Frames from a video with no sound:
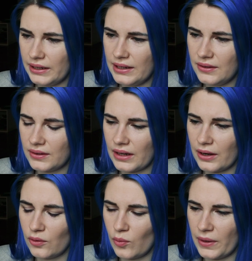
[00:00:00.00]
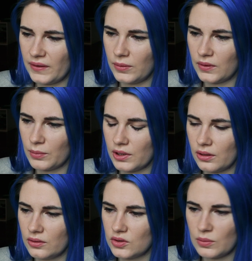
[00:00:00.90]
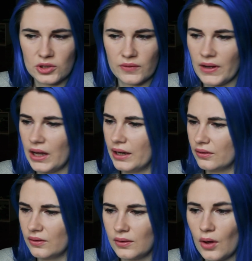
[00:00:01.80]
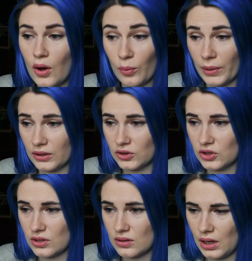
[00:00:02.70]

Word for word: He's the guy who reminds me so much of Han, so much.